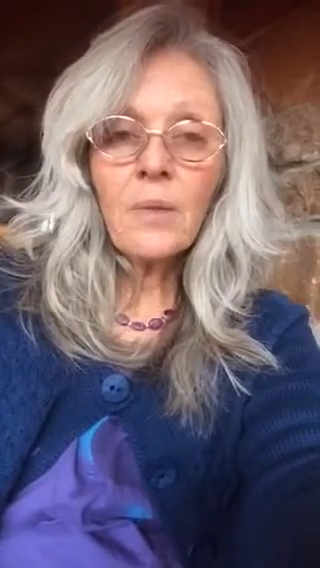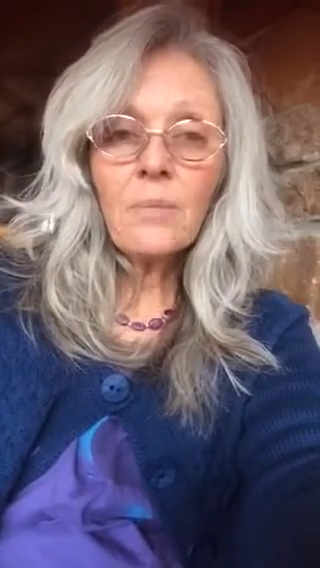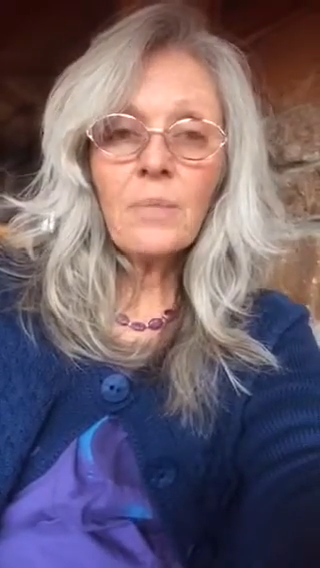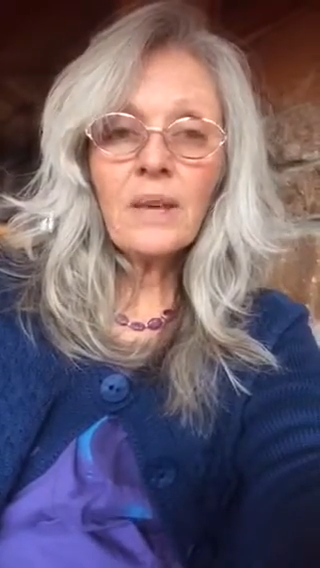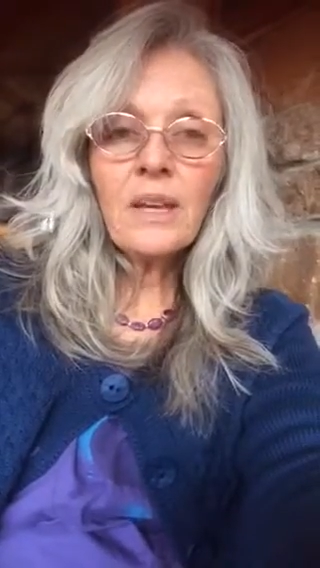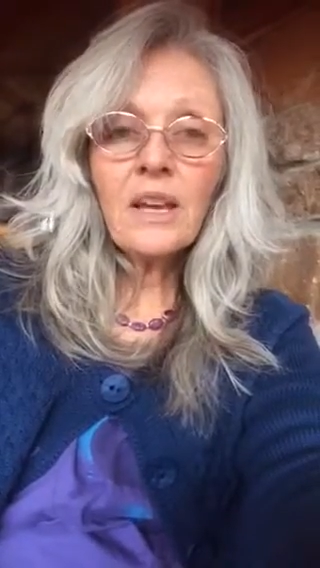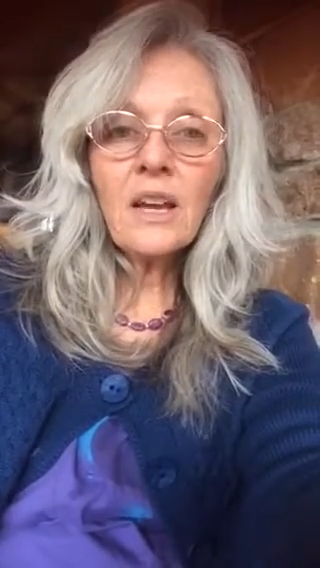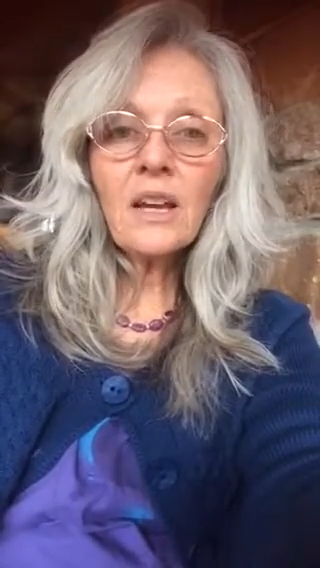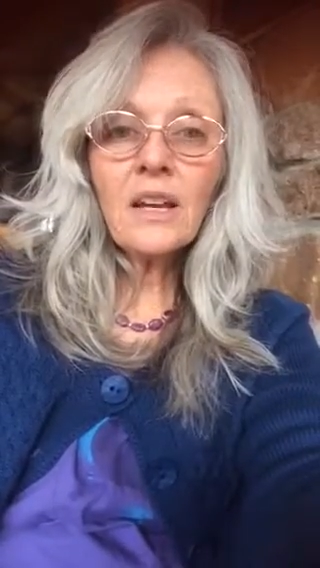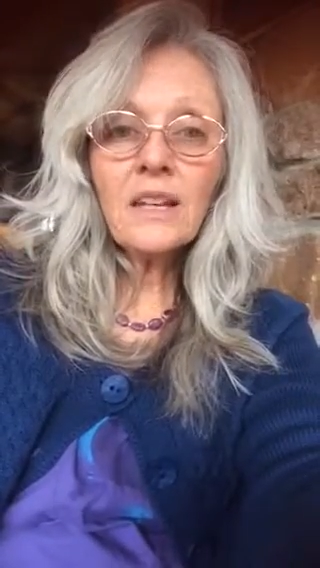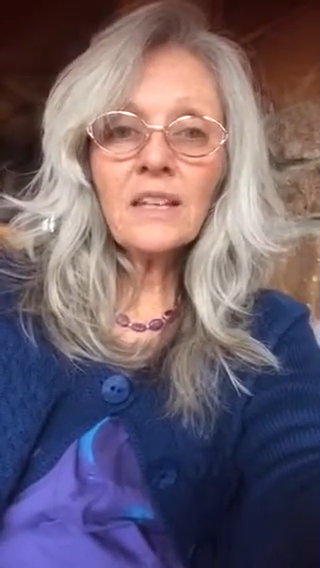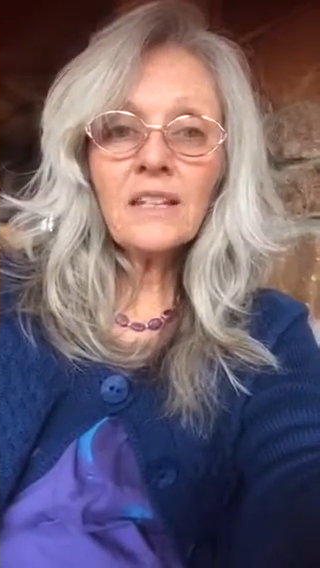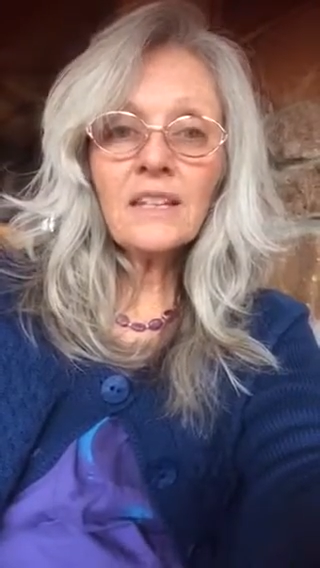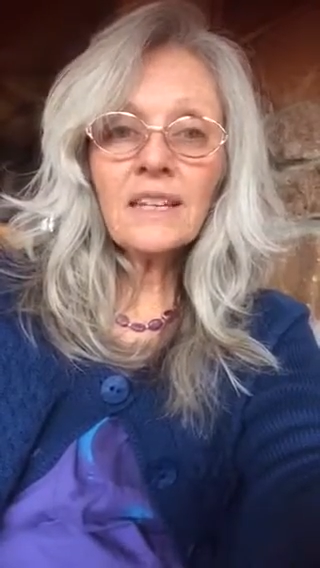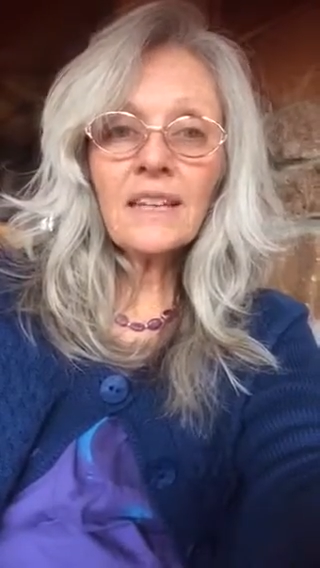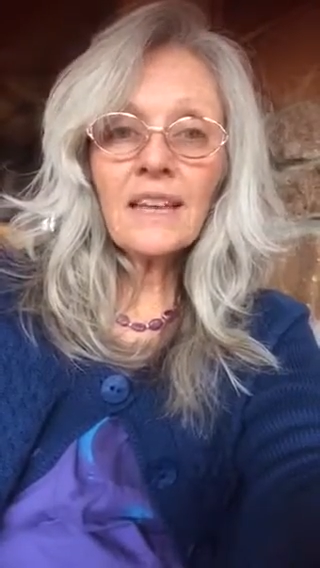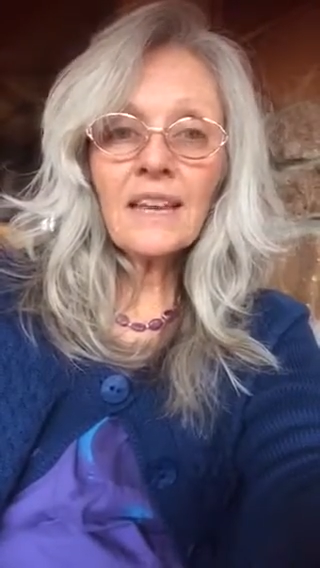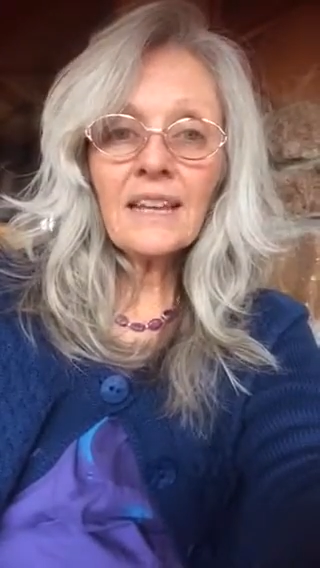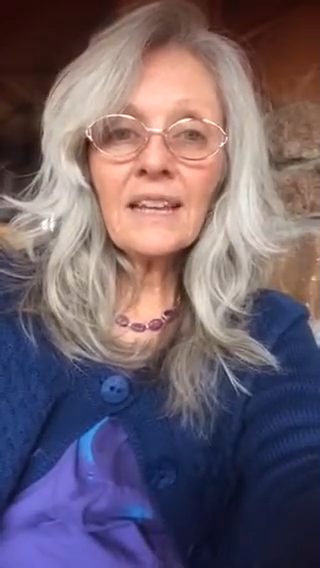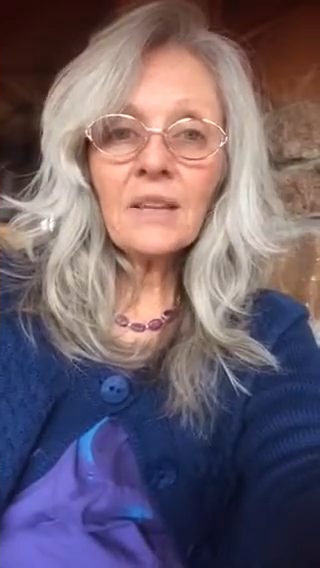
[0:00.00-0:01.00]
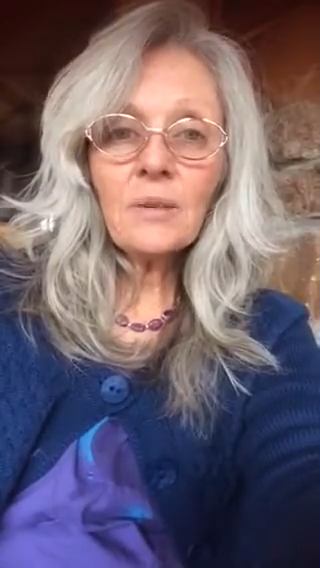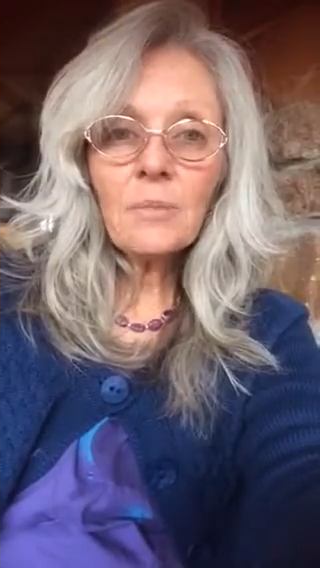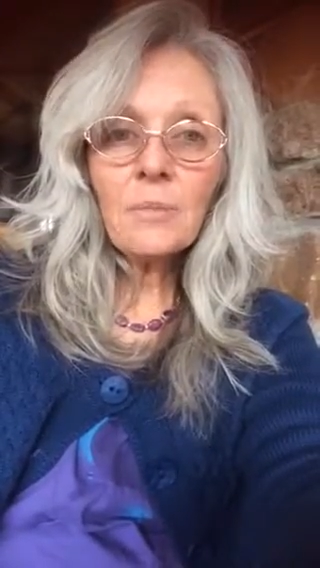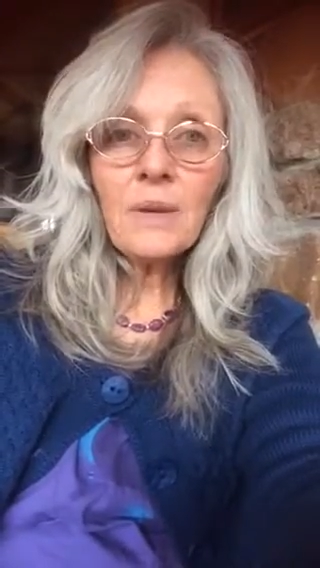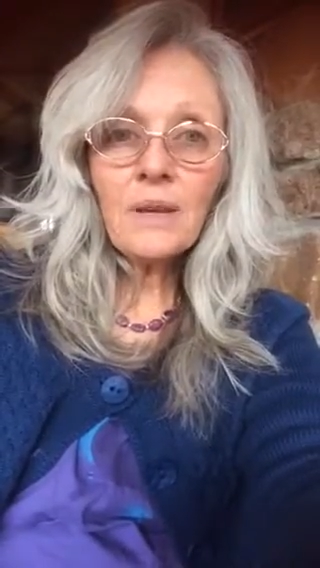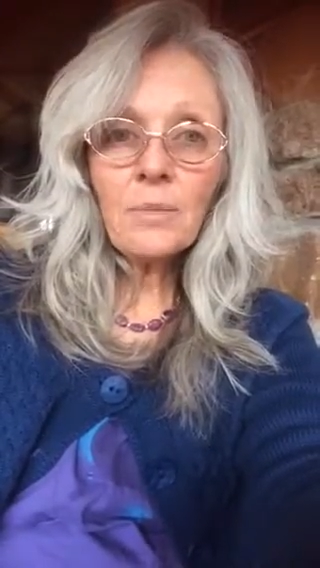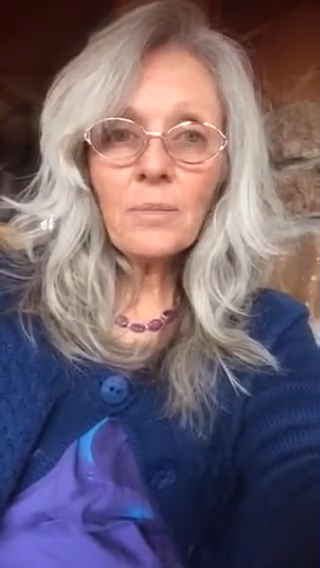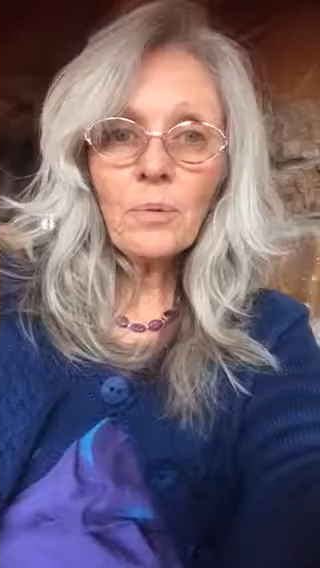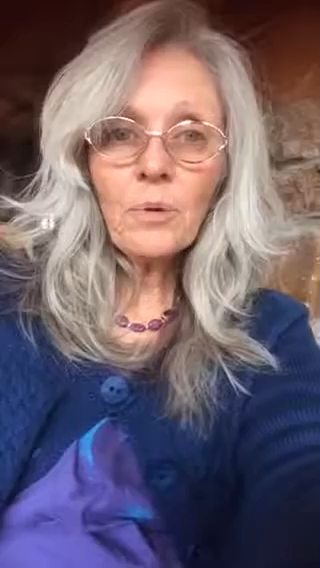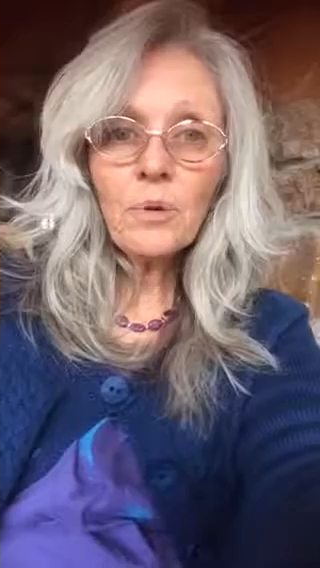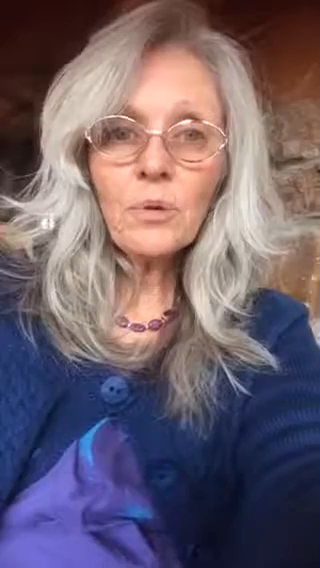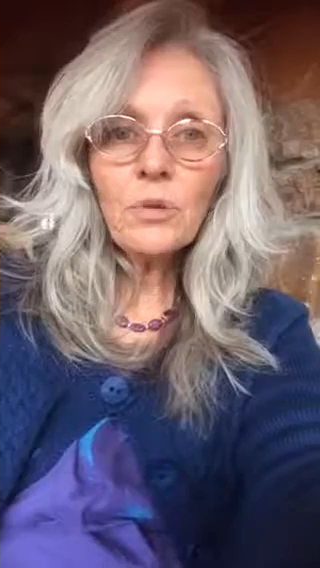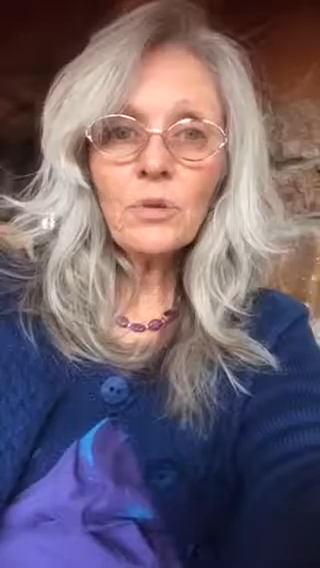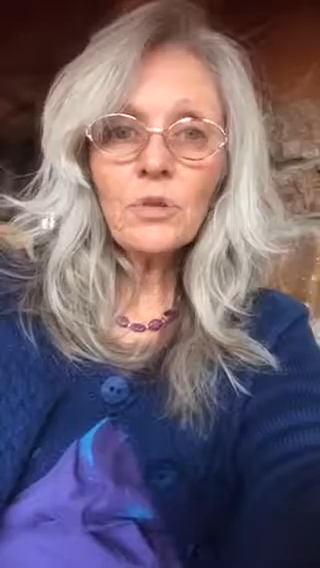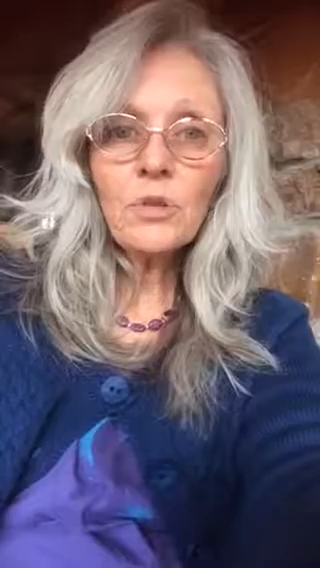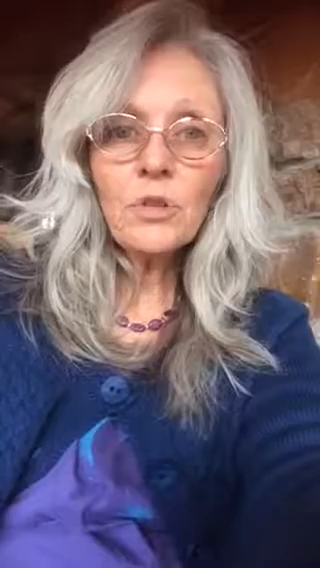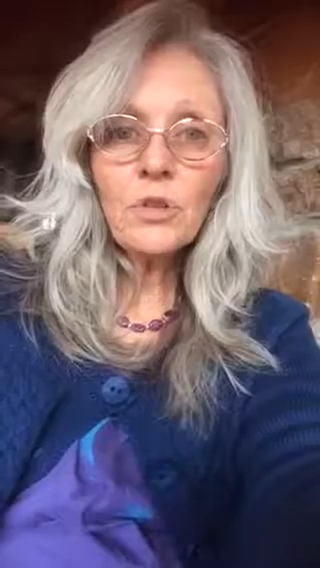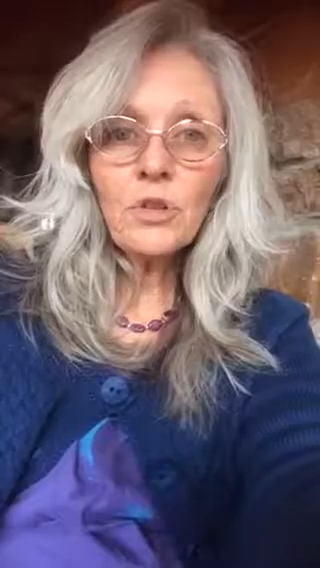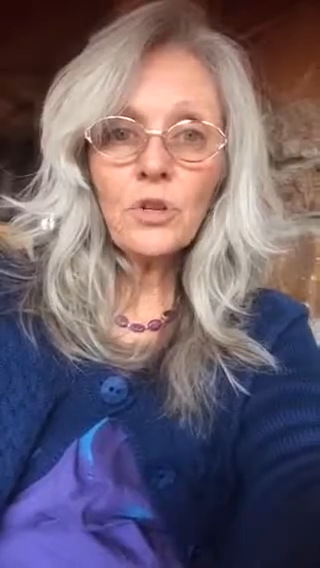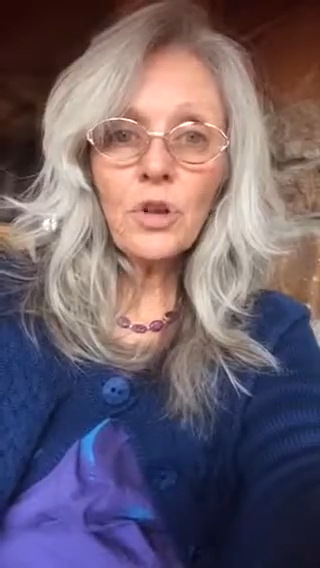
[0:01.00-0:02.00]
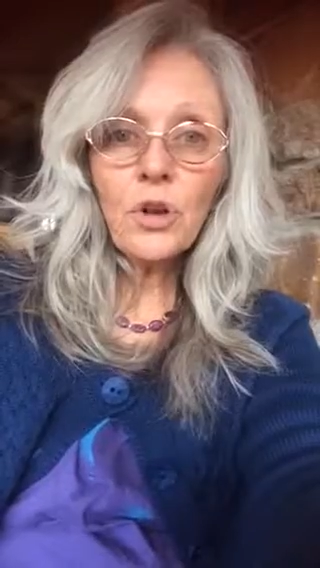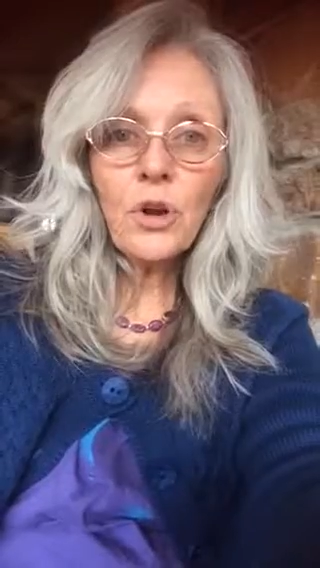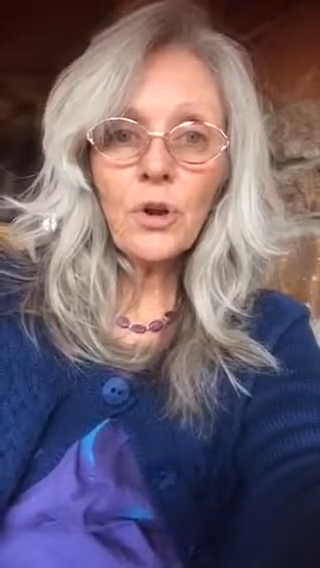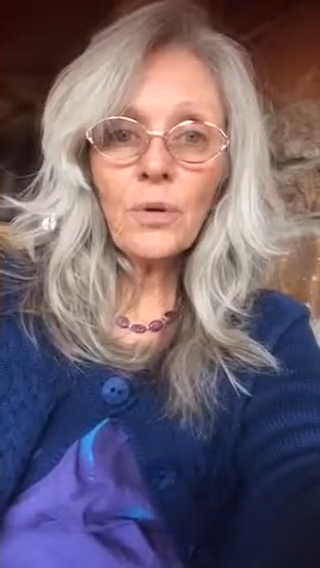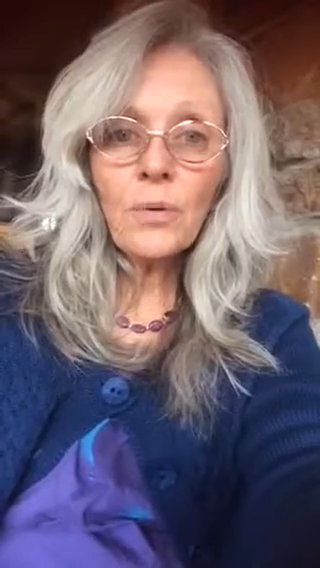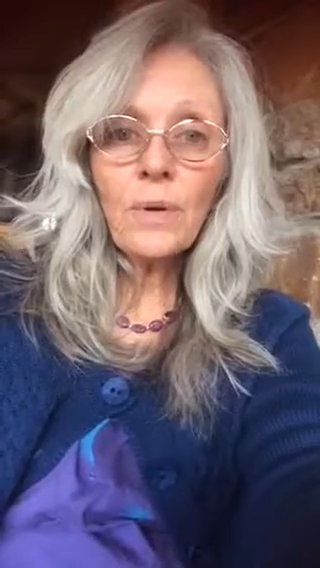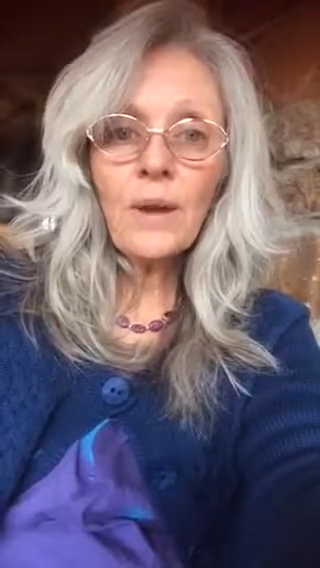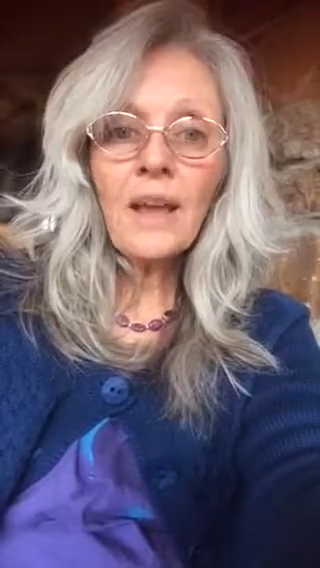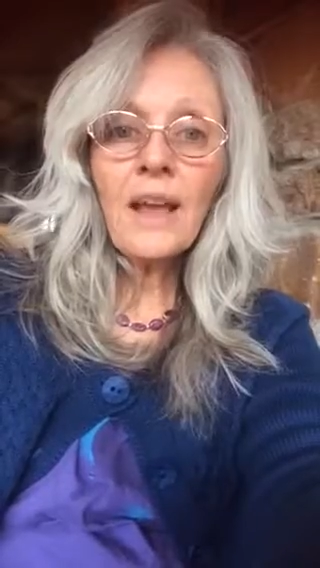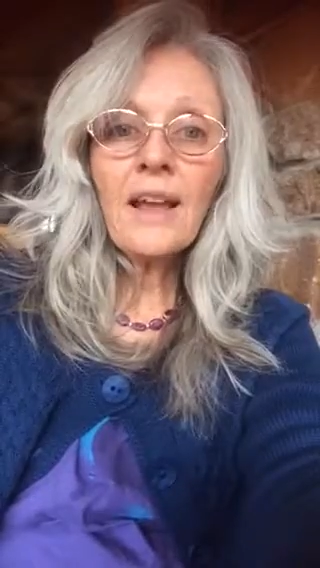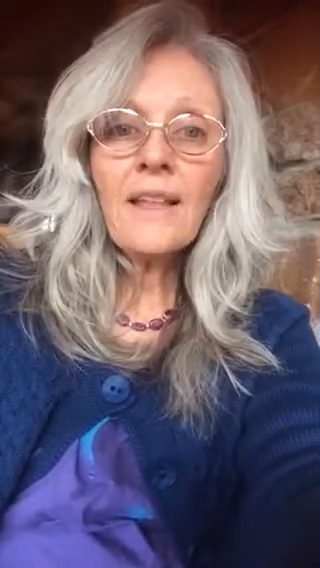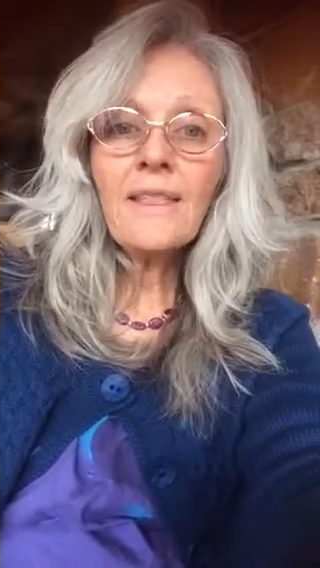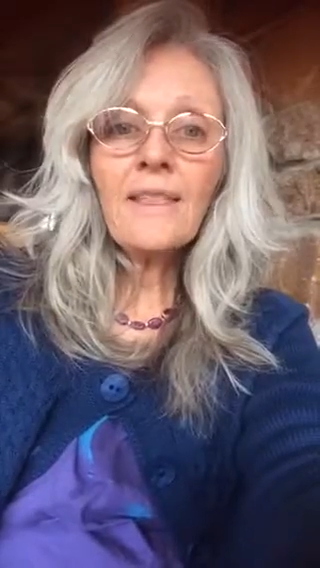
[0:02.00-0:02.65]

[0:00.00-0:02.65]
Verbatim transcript: because getting people to know